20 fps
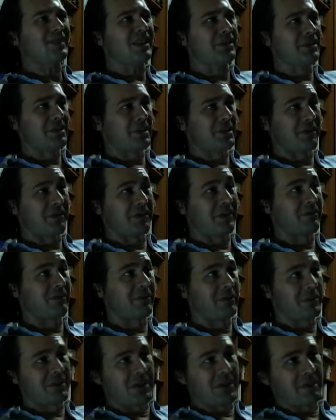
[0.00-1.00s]
and of
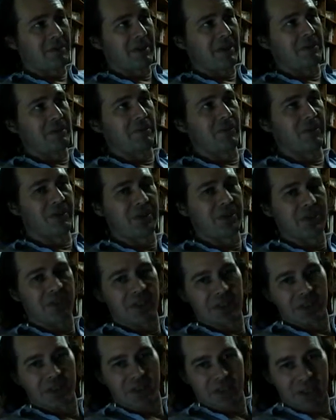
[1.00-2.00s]
course that makes more
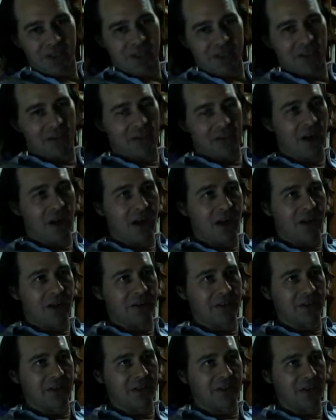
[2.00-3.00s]
sense later on.
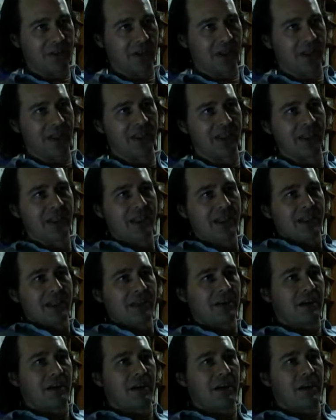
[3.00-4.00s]
Okay?
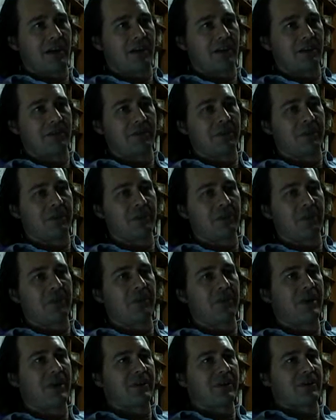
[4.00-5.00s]
When you think
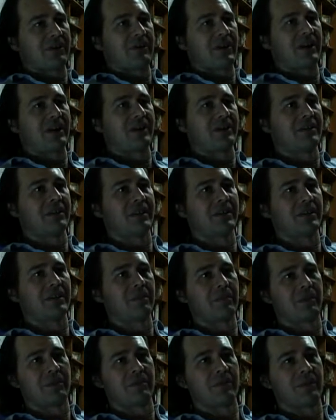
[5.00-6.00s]
about the fact that the
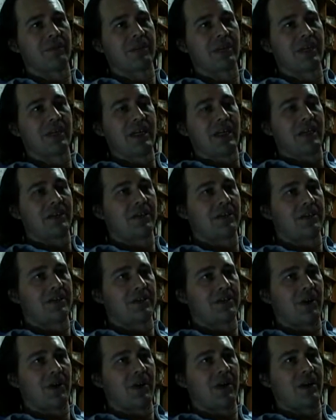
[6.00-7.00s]
perfect
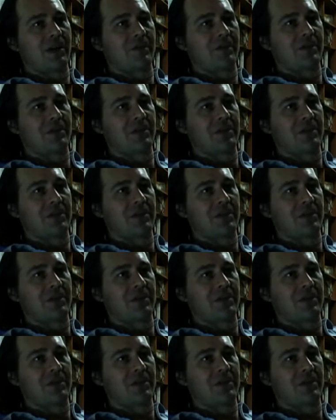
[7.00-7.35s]
describes,